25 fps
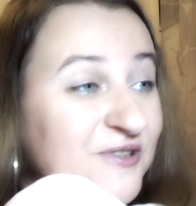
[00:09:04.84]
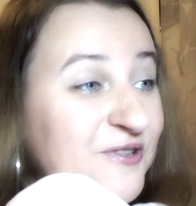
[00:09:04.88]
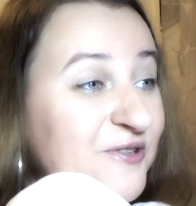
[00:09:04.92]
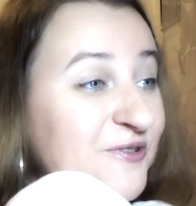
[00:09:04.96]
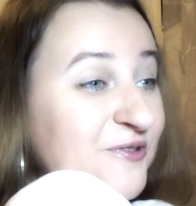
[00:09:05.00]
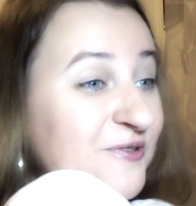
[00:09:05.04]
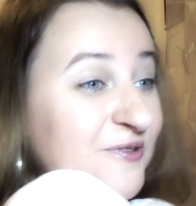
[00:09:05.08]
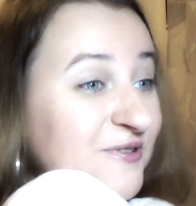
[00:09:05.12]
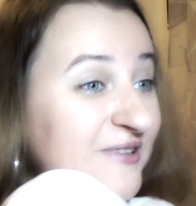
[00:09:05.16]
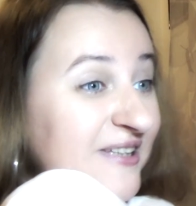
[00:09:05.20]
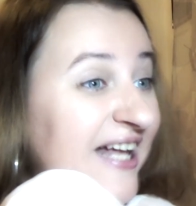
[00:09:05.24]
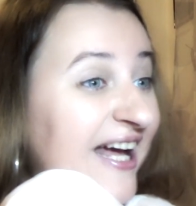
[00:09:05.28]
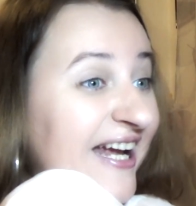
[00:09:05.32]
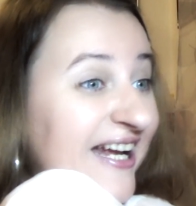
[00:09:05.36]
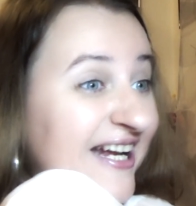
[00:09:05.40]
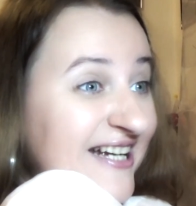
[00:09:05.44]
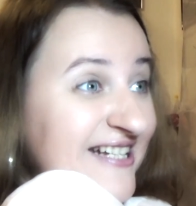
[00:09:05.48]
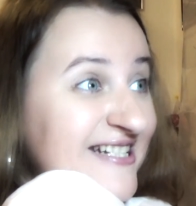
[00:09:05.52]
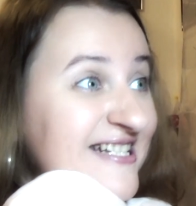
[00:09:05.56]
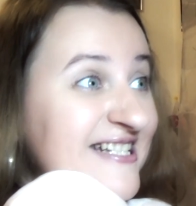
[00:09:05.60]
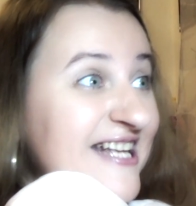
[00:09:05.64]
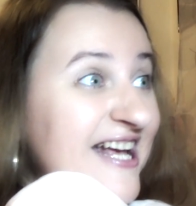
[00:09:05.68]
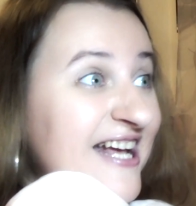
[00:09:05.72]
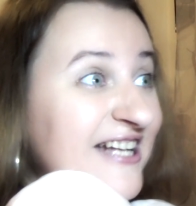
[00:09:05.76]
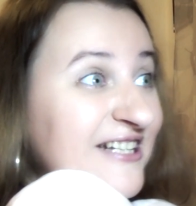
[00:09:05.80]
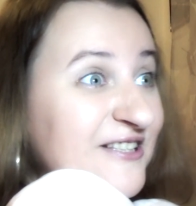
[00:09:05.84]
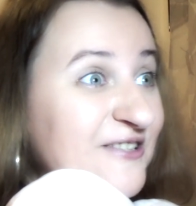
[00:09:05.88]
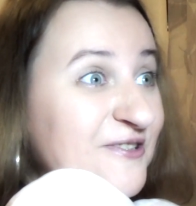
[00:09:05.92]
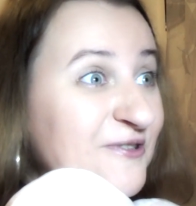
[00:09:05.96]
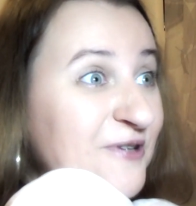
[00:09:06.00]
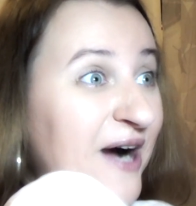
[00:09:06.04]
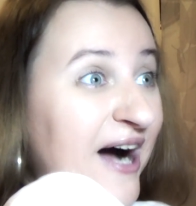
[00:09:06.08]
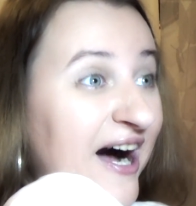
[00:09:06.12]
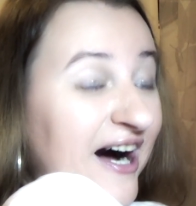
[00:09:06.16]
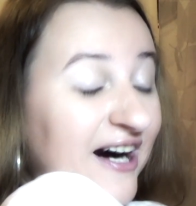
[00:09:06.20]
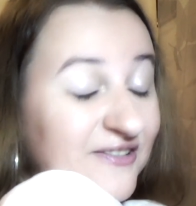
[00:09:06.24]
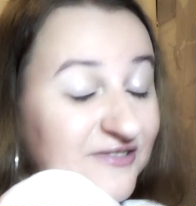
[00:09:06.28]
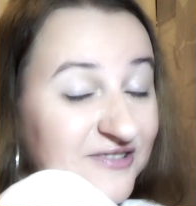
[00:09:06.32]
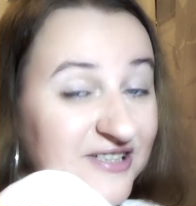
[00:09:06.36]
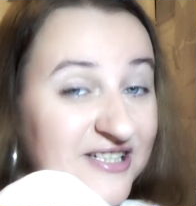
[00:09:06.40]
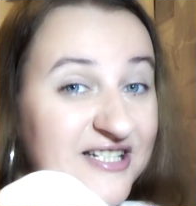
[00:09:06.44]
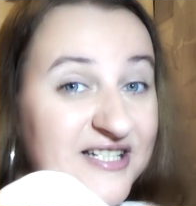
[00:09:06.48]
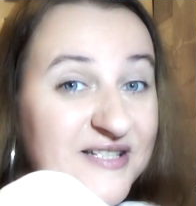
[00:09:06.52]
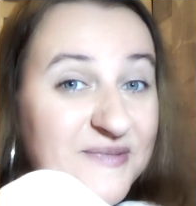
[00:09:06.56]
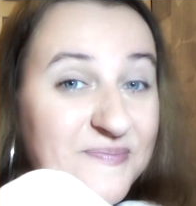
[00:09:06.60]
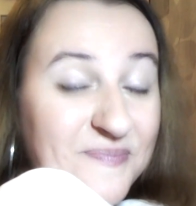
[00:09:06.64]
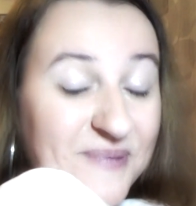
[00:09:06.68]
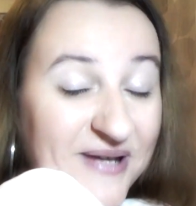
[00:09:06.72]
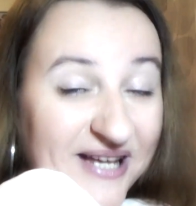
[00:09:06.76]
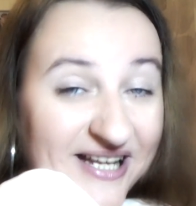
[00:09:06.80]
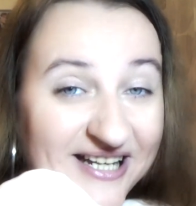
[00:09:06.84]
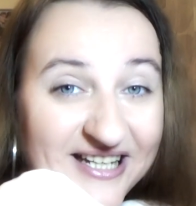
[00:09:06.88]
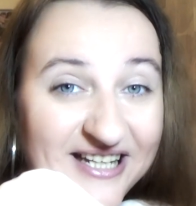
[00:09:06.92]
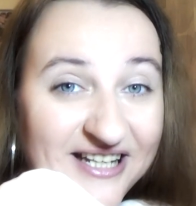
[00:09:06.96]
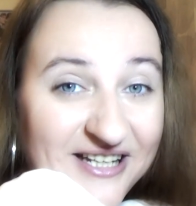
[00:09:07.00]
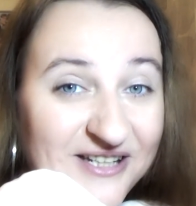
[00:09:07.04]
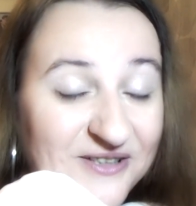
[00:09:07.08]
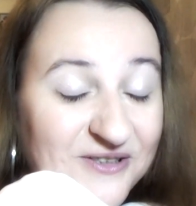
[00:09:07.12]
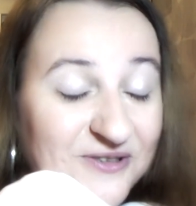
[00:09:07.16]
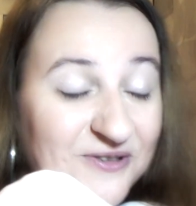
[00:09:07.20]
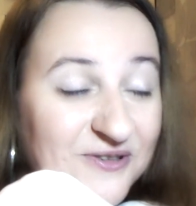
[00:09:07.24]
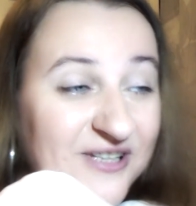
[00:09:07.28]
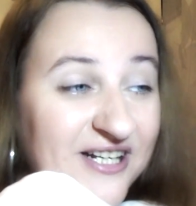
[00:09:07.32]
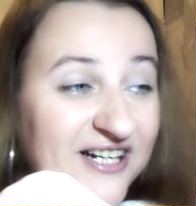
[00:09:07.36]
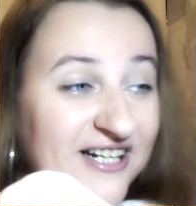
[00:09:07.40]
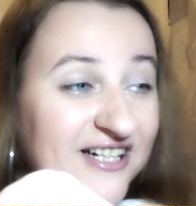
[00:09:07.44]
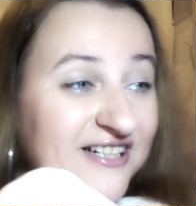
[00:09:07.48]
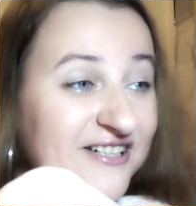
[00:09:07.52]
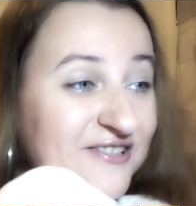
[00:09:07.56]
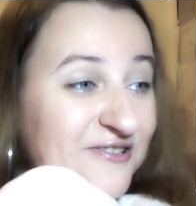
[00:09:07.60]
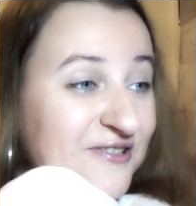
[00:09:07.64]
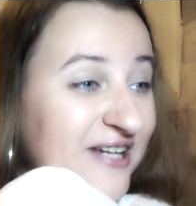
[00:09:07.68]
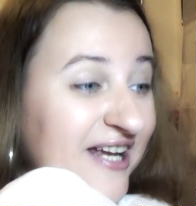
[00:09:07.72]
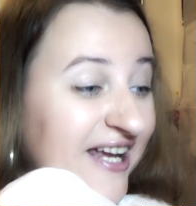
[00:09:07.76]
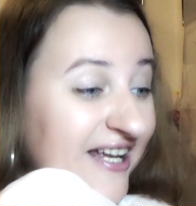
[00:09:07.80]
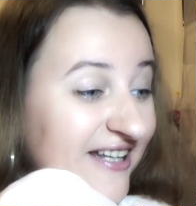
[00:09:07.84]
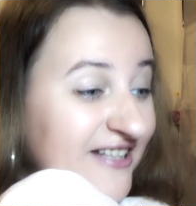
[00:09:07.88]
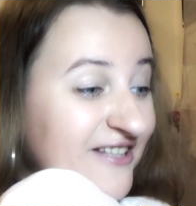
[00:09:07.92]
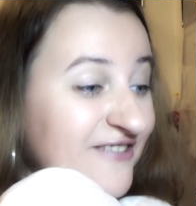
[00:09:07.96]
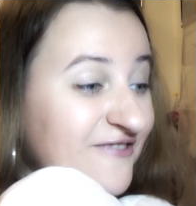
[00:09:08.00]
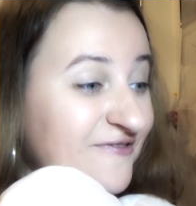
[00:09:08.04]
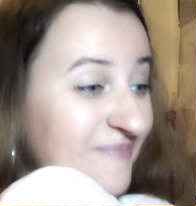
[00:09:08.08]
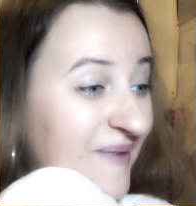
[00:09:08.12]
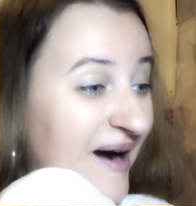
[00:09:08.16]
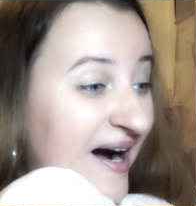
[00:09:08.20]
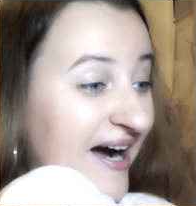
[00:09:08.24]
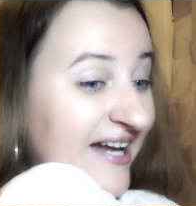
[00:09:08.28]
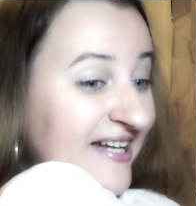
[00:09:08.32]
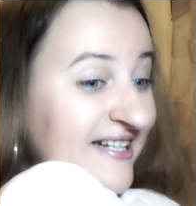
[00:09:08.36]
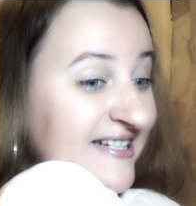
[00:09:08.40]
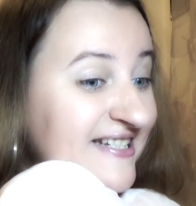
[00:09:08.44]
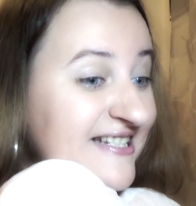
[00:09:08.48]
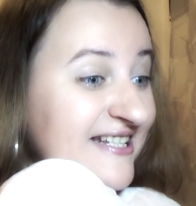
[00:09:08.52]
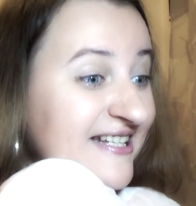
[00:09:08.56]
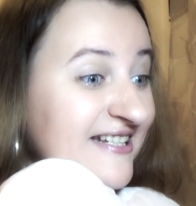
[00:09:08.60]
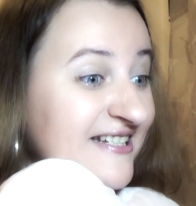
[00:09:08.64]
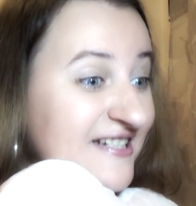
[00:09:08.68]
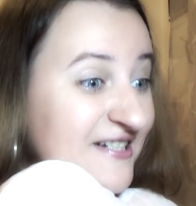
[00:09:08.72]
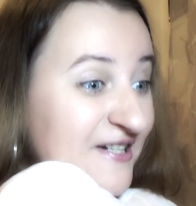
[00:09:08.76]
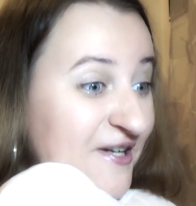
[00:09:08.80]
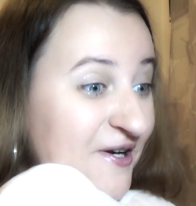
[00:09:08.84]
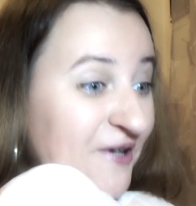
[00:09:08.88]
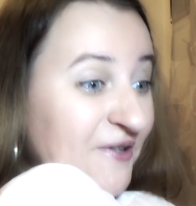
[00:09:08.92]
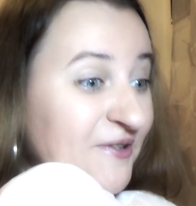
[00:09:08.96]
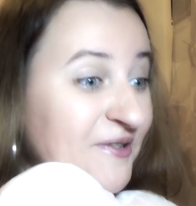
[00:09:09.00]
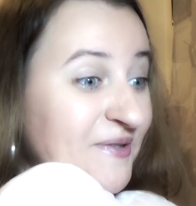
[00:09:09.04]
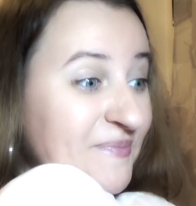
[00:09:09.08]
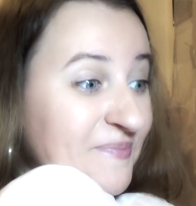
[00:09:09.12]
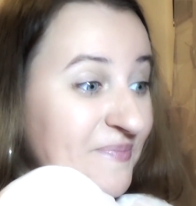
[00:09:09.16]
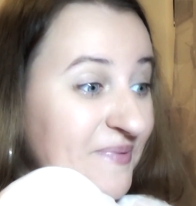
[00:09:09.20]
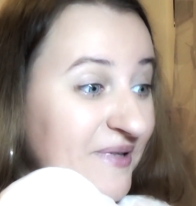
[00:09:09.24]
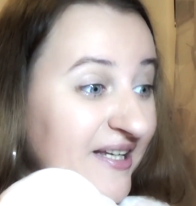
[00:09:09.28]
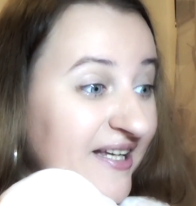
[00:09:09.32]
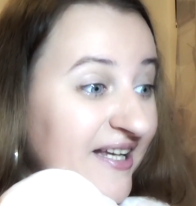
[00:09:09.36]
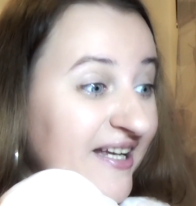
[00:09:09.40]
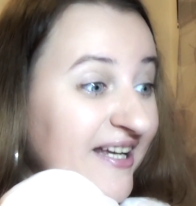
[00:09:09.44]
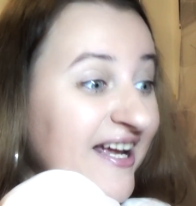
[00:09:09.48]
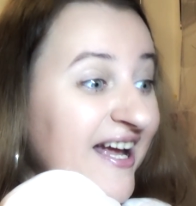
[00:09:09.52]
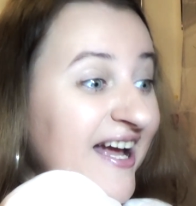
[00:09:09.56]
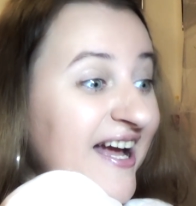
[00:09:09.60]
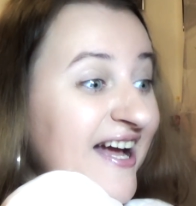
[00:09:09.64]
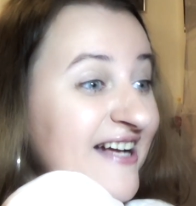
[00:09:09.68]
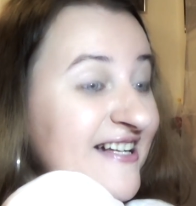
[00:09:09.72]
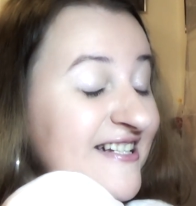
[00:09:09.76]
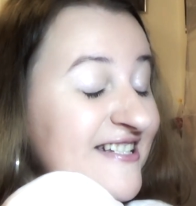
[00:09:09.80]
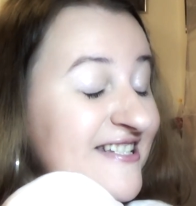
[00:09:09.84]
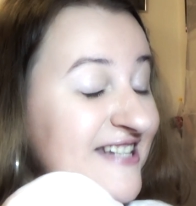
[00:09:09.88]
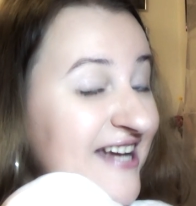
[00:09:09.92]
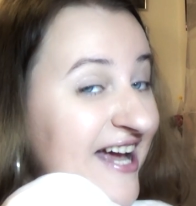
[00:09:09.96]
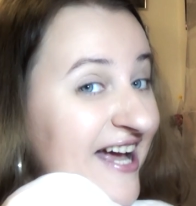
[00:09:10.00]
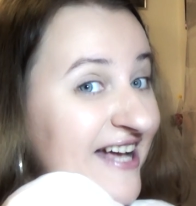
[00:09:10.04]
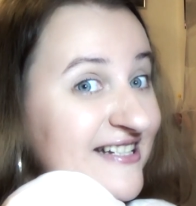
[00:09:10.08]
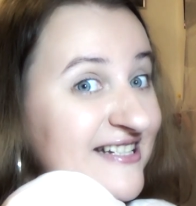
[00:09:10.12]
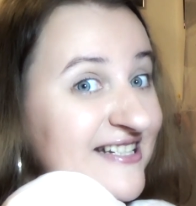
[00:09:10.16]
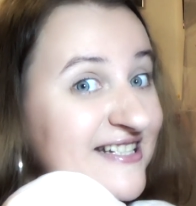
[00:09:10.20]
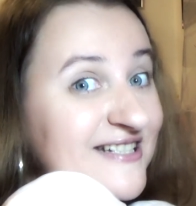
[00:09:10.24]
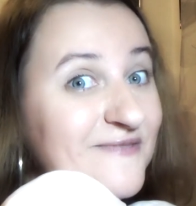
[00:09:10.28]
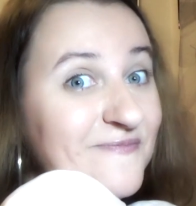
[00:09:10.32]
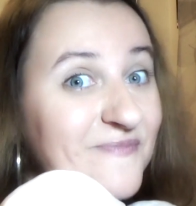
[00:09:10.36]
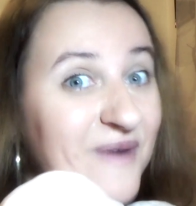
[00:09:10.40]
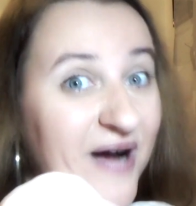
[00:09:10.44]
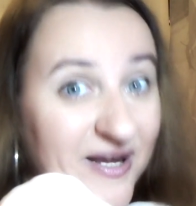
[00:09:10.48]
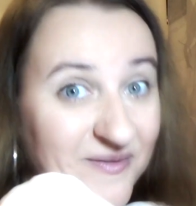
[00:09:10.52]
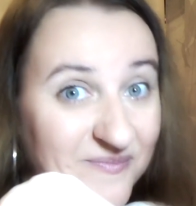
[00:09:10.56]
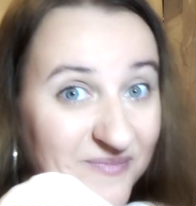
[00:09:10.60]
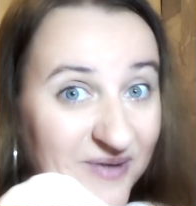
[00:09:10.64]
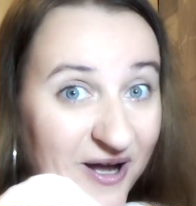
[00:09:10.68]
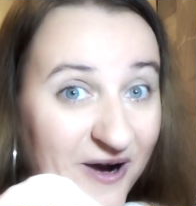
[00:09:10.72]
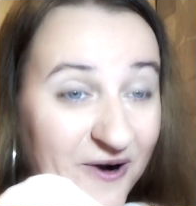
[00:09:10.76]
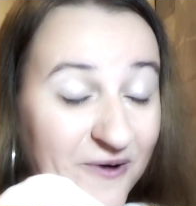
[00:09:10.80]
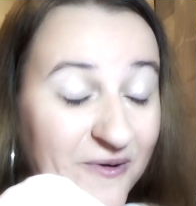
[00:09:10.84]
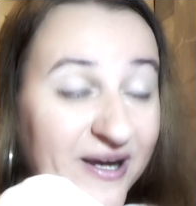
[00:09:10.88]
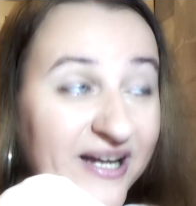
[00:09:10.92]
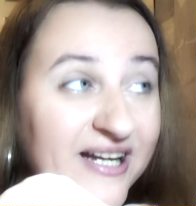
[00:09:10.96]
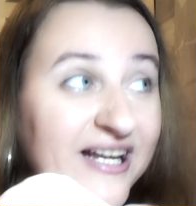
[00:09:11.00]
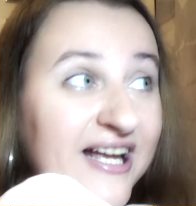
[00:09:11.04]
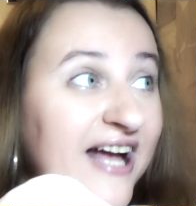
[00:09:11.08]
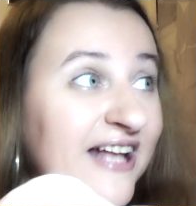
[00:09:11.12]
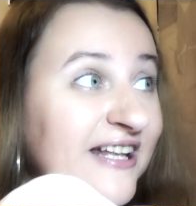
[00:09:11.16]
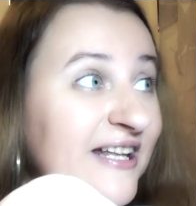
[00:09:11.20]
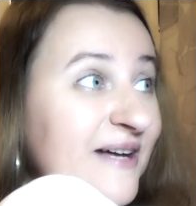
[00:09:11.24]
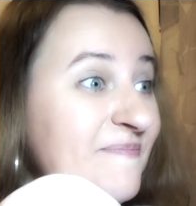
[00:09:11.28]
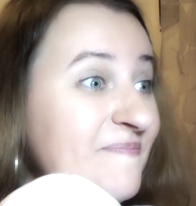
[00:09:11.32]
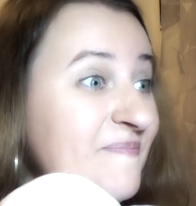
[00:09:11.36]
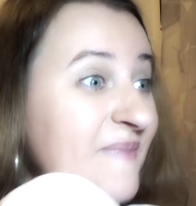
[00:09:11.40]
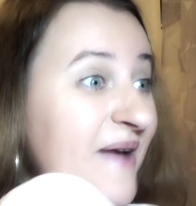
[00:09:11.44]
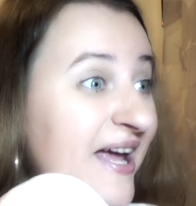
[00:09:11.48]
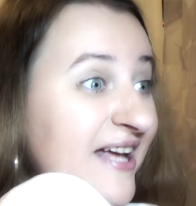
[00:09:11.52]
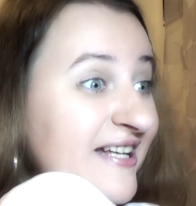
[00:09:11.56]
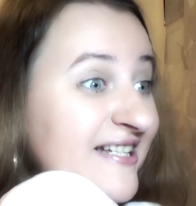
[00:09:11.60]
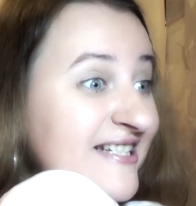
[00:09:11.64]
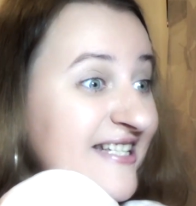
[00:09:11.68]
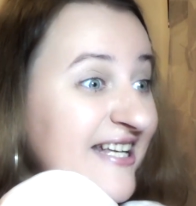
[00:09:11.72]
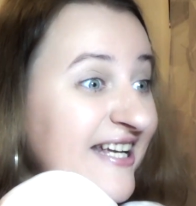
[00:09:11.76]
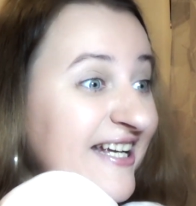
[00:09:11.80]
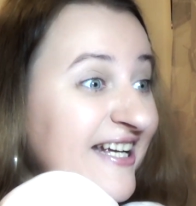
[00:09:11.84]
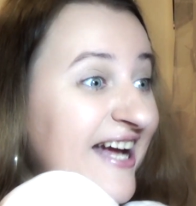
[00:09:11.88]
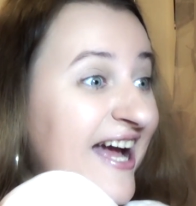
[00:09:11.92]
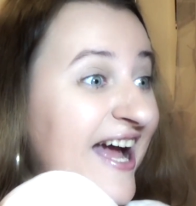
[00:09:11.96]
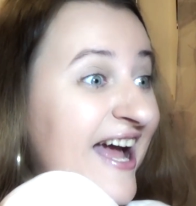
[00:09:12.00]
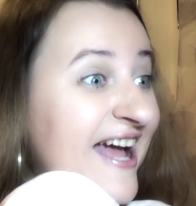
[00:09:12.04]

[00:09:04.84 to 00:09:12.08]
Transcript: To, like I said, to have this peek into their creative minds, it's gonna be just mind-blowing and amazing.